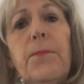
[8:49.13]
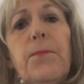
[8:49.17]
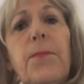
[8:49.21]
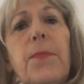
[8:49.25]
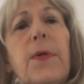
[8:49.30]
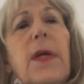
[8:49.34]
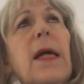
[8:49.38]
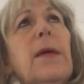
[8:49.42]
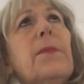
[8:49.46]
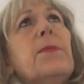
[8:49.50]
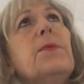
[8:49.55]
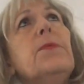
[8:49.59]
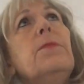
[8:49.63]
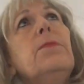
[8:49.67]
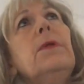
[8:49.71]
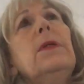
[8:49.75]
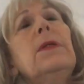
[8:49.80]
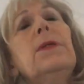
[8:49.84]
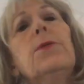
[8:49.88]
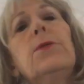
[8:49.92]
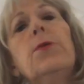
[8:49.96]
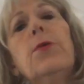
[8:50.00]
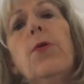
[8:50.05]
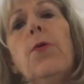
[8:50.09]
Perhaps we
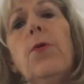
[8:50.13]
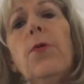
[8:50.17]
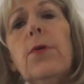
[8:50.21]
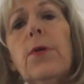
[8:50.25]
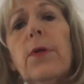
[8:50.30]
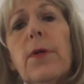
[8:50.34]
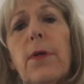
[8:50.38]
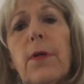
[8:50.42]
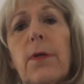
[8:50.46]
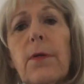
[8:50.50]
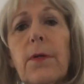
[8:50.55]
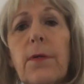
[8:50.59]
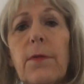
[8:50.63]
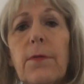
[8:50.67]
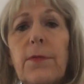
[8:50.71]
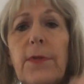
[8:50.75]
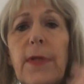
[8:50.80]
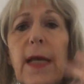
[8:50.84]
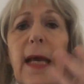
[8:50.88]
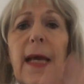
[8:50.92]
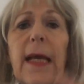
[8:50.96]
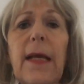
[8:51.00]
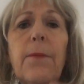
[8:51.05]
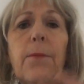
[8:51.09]
will
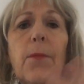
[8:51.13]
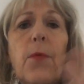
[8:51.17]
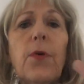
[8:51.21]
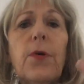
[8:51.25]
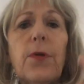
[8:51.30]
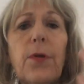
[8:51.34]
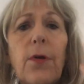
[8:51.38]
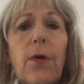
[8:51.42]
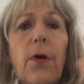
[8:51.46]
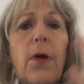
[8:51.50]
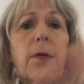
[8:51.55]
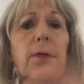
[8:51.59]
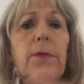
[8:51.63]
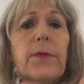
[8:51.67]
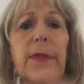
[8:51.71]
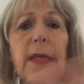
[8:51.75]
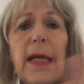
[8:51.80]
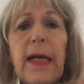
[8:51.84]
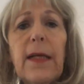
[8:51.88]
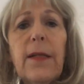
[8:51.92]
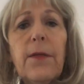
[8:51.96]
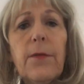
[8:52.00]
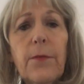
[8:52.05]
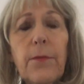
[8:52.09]
take more
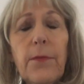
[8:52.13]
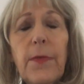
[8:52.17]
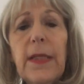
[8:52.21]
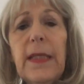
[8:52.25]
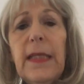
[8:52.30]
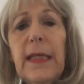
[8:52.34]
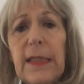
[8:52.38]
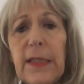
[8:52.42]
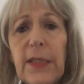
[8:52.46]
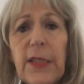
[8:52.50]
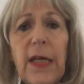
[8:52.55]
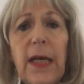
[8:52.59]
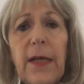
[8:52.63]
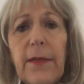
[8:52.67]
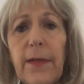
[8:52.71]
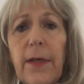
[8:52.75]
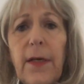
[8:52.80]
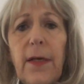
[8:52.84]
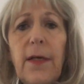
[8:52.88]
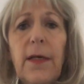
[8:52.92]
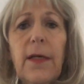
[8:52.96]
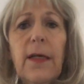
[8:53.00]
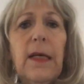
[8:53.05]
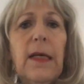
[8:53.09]
contact with each
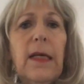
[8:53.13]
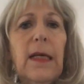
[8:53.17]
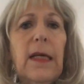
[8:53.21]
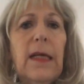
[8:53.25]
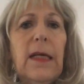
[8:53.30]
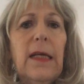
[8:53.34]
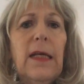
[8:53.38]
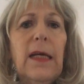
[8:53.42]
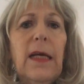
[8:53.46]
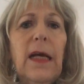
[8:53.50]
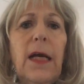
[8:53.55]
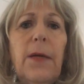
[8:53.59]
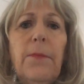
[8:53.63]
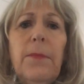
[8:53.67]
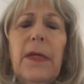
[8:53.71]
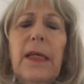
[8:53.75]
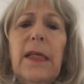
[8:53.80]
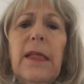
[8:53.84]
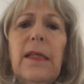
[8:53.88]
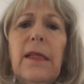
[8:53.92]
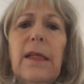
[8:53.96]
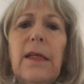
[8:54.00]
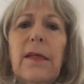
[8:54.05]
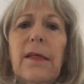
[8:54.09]
other. I
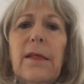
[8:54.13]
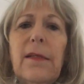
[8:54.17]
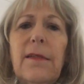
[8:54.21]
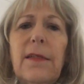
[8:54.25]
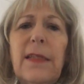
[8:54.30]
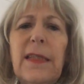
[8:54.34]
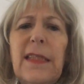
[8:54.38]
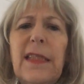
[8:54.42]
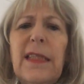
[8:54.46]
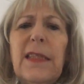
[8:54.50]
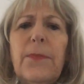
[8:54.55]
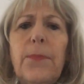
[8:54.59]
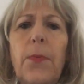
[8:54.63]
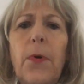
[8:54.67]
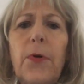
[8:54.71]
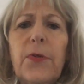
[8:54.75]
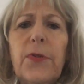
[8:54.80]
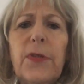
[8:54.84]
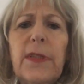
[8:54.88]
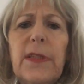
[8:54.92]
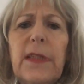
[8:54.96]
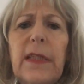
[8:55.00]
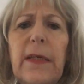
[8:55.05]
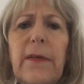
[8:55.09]
mean, this is
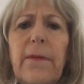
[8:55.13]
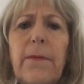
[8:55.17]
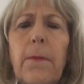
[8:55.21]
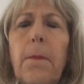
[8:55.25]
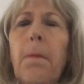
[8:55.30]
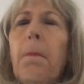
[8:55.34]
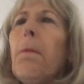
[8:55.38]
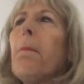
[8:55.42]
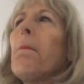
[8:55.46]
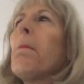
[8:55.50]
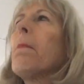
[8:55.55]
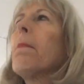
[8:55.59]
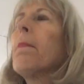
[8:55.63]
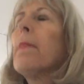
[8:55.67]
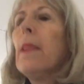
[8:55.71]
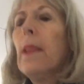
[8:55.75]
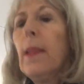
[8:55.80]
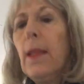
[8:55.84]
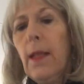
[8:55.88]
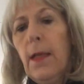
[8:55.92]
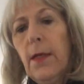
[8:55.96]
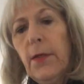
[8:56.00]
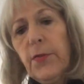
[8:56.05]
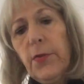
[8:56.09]
positive.
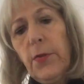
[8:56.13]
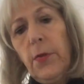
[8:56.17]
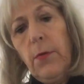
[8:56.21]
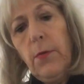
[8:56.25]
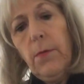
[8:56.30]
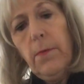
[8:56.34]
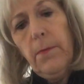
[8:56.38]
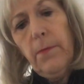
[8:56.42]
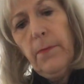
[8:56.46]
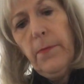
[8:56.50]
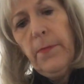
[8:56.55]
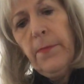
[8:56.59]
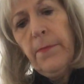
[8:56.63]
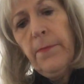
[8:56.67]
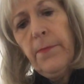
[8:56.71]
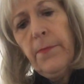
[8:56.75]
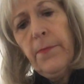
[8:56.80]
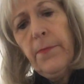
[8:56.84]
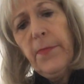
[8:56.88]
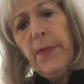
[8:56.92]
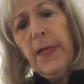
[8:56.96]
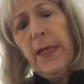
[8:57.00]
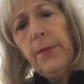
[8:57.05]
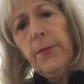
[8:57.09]
So
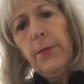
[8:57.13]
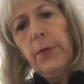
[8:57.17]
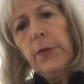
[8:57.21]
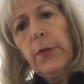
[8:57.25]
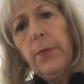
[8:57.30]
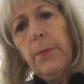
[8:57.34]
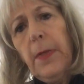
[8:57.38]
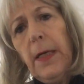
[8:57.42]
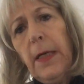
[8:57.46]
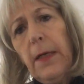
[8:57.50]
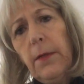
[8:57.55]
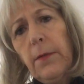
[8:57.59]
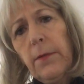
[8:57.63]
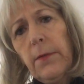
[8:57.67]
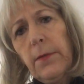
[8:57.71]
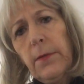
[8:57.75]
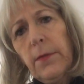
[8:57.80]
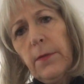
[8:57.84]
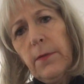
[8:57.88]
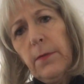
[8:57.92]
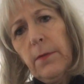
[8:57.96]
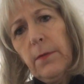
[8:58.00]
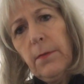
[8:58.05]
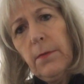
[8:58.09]
that was about
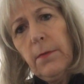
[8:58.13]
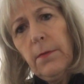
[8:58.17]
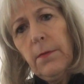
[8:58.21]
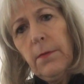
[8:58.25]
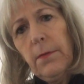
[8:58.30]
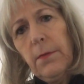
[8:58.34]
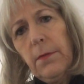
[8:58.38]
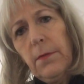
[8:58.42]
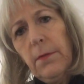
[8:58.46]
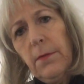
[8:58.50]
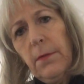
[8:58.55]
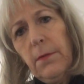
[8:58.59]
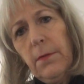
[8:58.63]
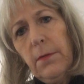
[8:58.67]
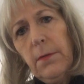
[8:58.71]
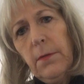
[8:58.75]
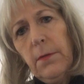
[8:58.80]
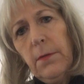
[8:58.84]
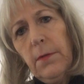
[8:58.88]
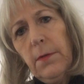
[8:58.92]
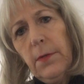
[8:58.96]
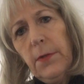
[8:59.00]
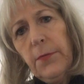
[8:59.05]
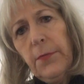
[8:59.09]

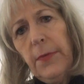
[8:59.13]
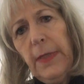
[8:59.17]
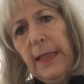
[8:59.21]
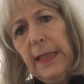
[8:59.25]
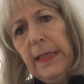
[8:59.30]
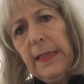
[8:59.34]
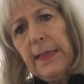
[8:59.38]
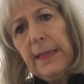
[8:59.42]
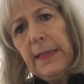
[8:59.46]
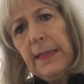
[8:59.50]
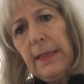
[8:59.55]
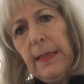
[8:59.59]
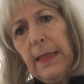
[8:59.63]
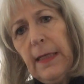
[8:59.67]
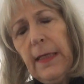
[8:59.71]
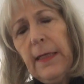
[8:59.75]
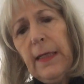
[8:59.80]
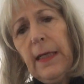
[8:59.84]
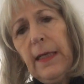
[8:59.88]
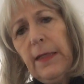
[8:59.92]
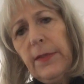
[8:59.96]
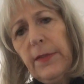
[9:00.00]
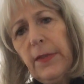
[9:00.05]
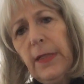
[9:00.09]
Swedes
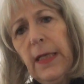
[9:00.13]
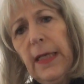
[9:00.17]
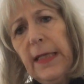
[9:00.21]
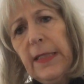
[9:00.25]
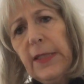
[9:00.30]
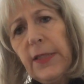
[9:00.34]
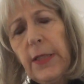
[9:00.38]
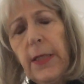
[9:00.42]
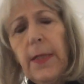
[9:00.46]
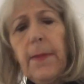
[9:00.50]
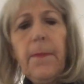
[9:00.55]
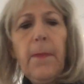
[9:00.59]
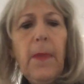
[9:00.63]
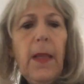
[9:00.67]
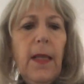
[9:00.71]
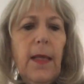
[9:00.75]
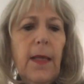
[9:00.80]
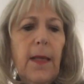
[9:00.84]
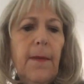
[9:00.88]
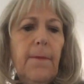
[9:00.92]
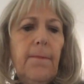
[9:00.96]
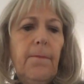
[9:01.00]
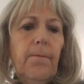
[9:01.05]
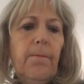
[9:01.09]
and isolation,
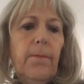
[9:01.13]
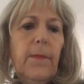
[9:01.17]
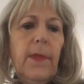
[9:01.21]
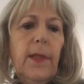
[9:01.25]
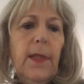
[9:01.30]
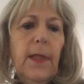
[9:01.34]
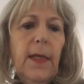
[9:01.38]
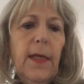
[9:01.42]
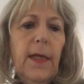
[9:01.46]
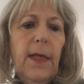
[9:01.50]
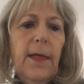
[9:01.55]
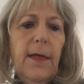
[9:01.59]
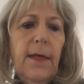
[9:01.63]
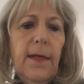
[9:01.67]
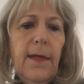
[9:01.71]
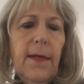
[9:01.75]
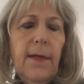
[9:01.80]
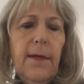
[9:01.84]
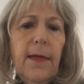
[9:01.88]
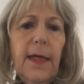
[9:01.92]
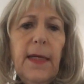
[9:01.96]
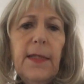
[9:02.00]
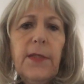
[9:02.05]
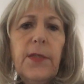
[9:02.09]

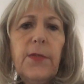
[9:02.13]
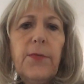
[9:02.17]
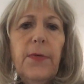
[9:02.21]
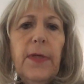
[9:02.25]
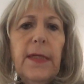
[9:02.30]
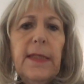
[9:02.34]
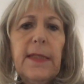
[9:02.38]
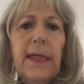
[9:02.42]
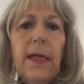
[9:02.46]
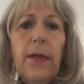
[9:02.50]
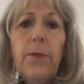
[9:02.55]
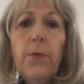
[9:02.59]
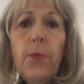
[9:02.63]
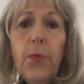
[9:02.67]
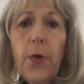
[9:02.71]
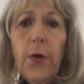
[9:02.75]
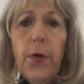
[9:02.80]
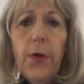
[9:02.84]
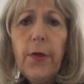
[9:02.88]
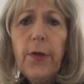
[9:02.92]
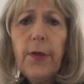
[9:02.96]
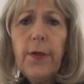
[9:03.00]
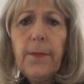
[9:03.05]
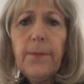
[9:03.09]
and Swedes and
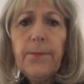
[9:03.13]
work.